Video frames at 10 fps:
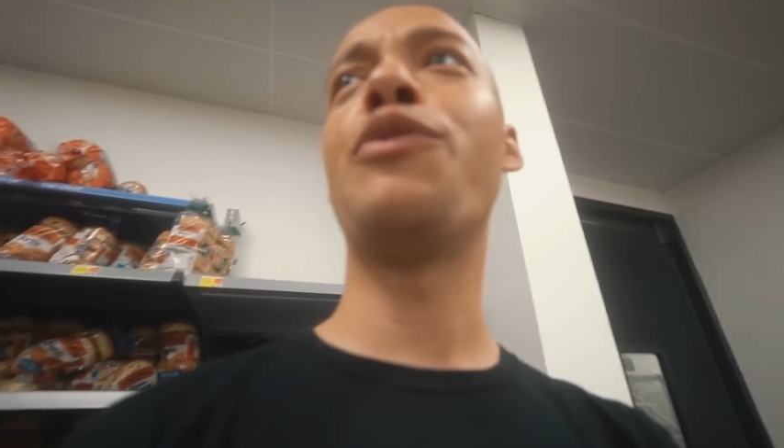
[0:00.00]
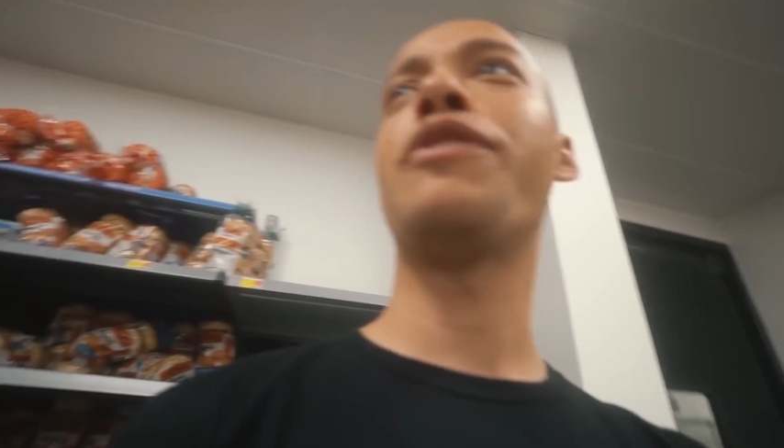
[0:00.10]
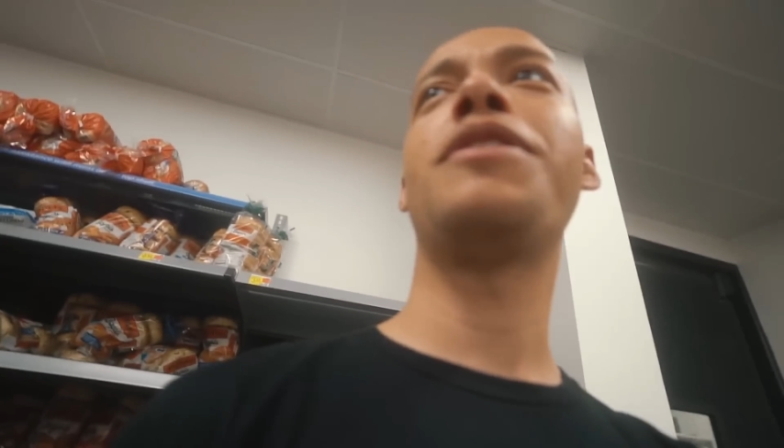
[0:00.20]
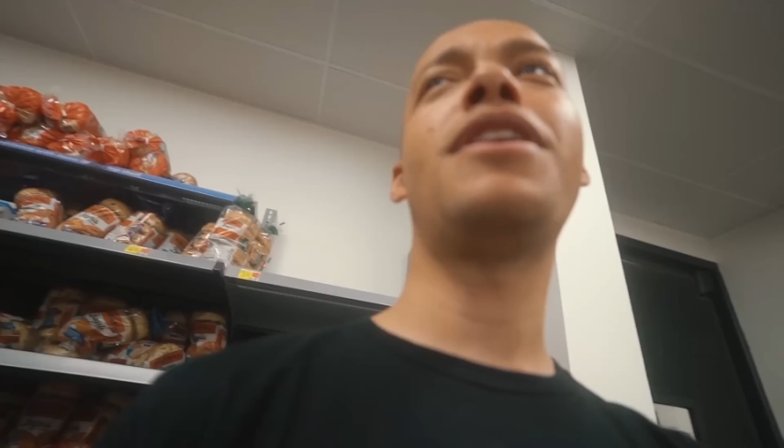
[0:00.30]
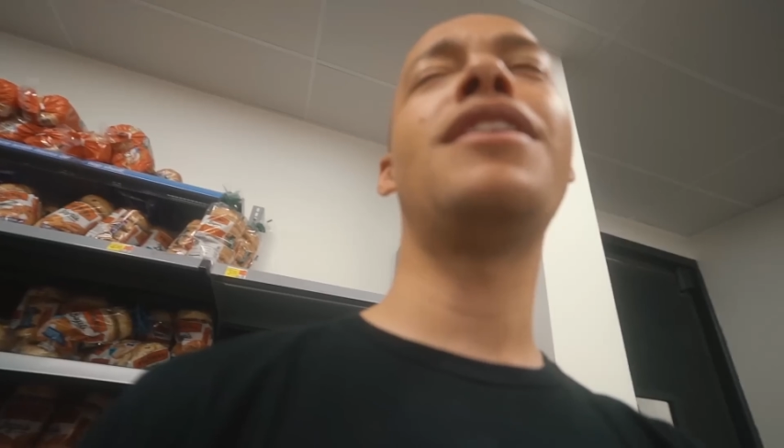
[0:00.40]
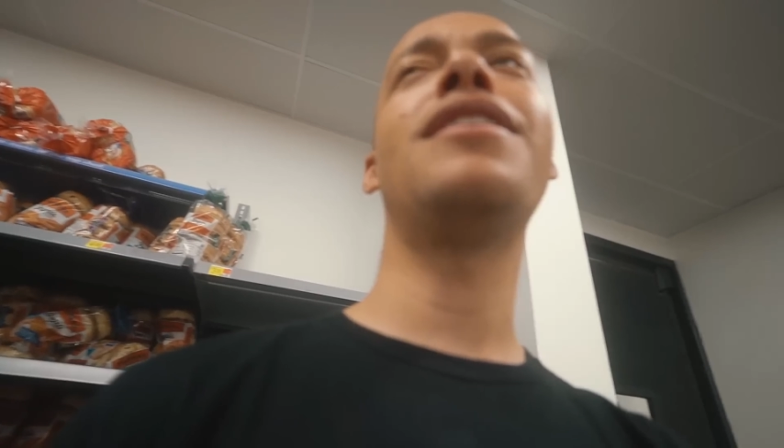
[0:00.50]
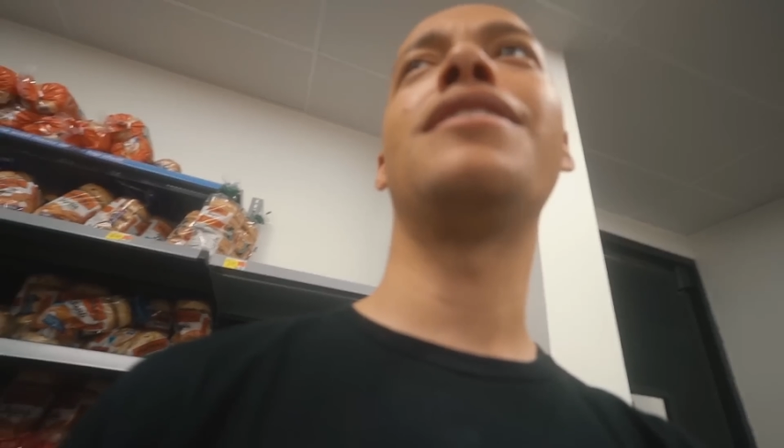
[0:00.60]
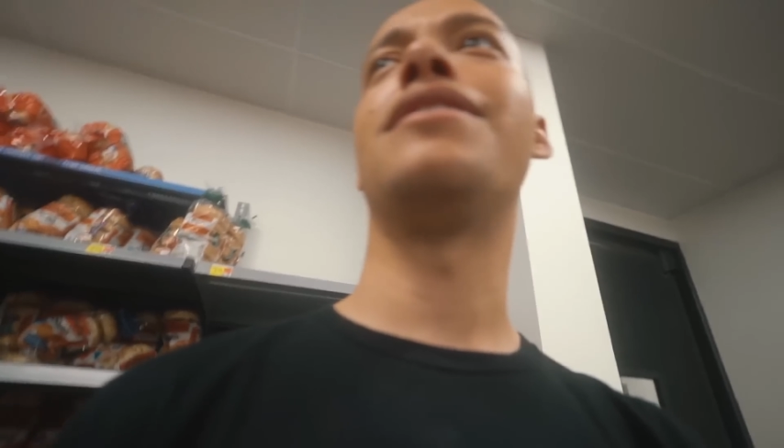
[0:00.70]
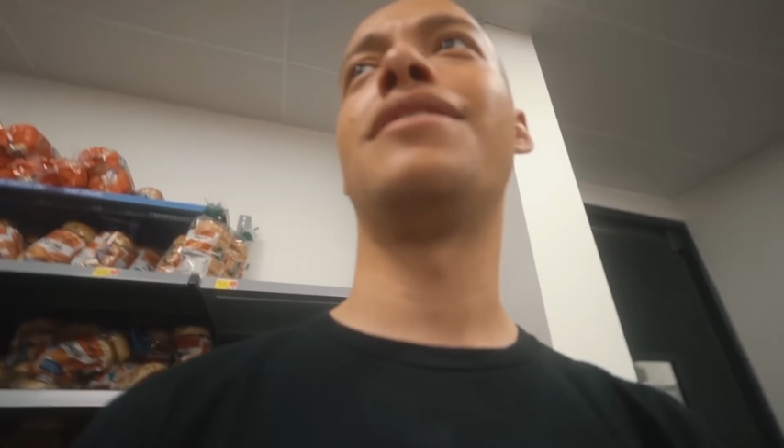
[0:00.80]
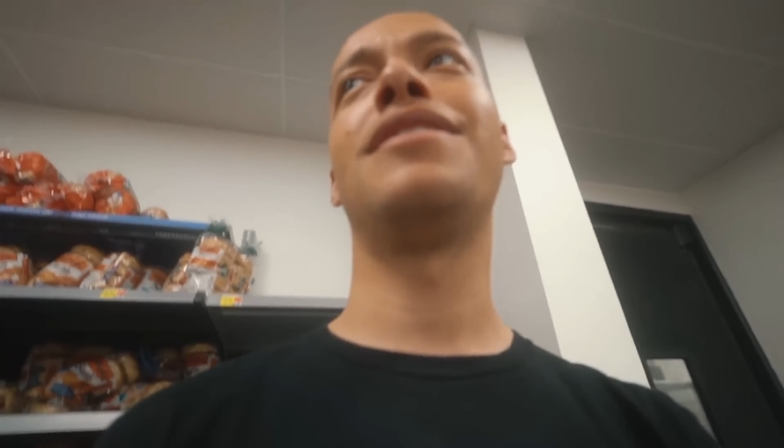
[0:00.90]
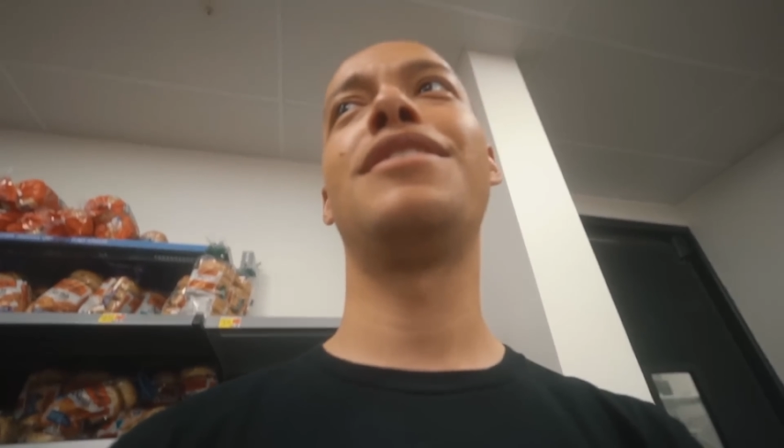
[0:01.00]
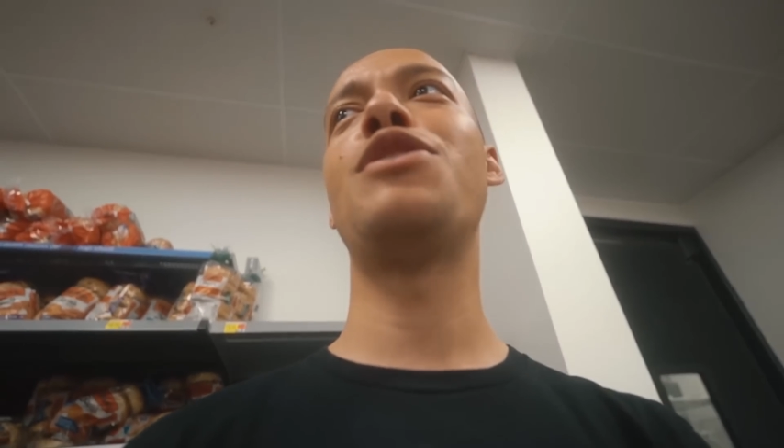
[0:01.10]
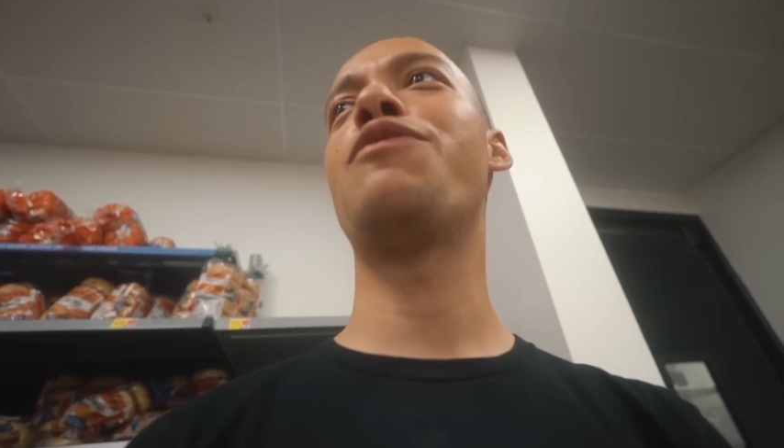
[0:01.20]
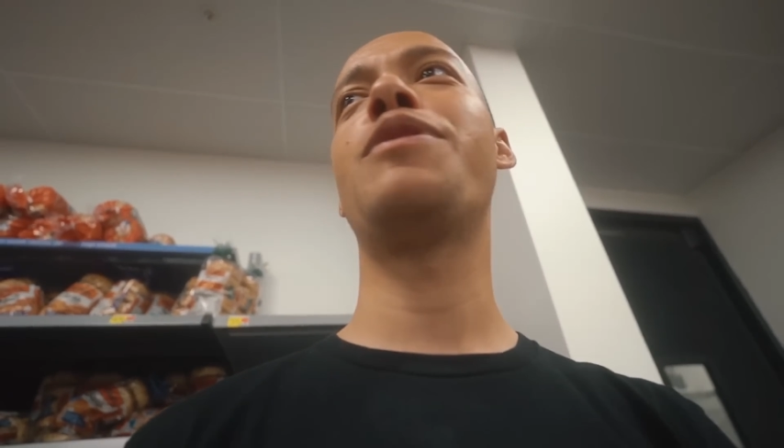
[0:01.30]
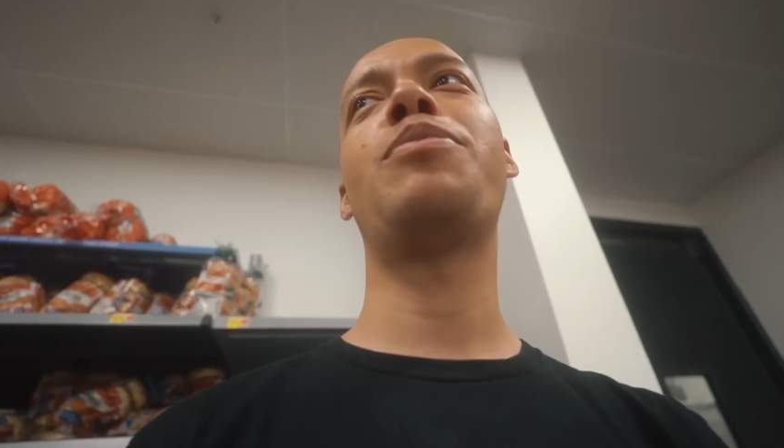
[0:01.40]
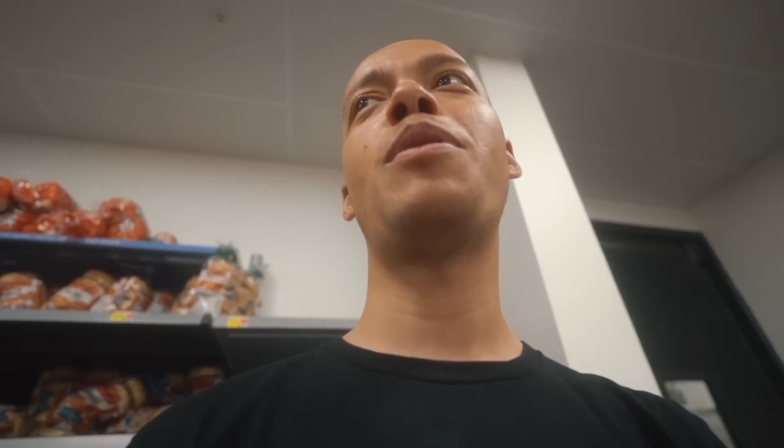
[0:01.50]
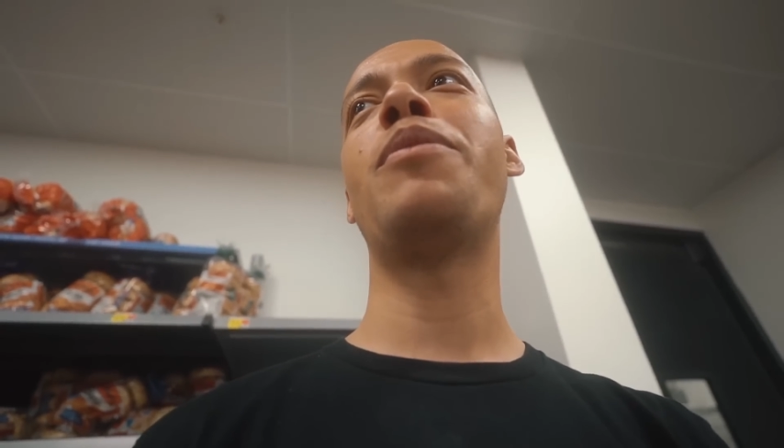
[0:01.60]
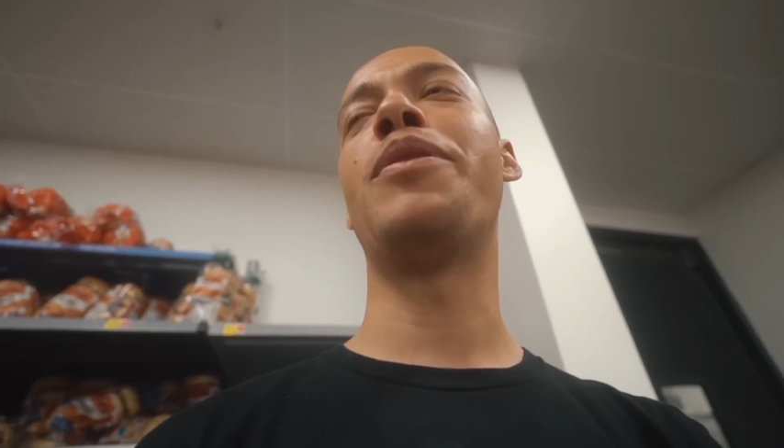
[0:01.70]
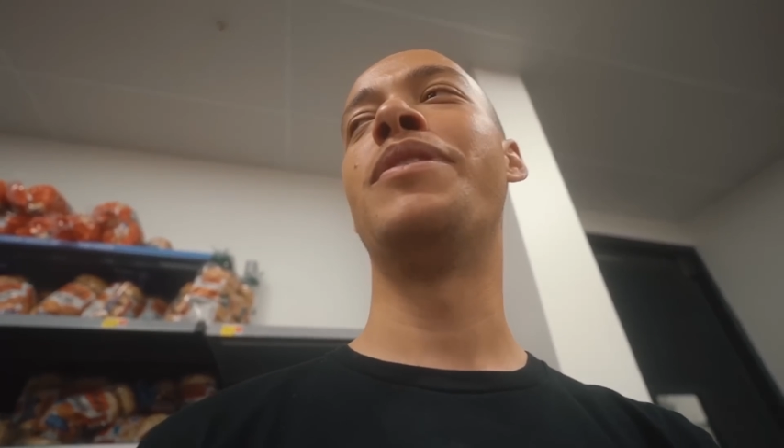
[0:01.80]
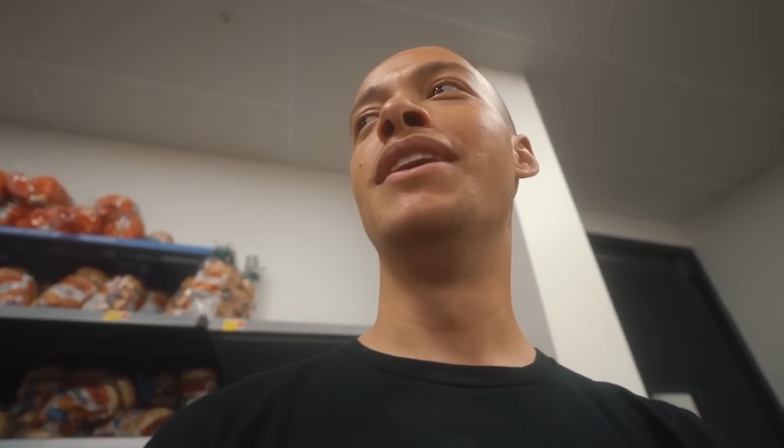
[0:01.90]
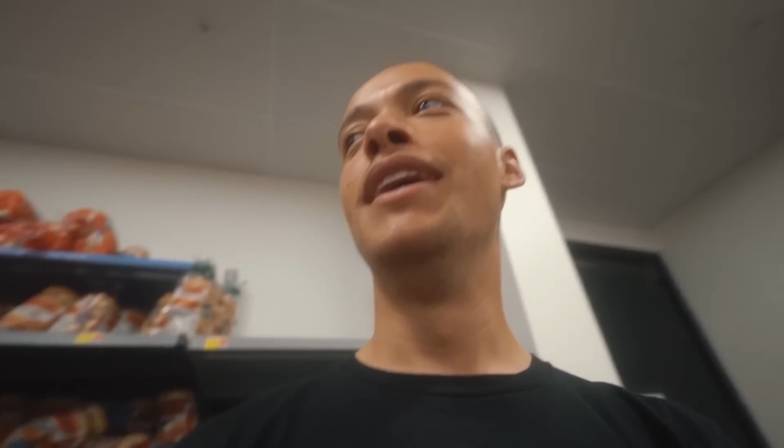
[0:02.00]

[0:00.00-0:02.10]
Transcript: sorry, free uh uh no free promo.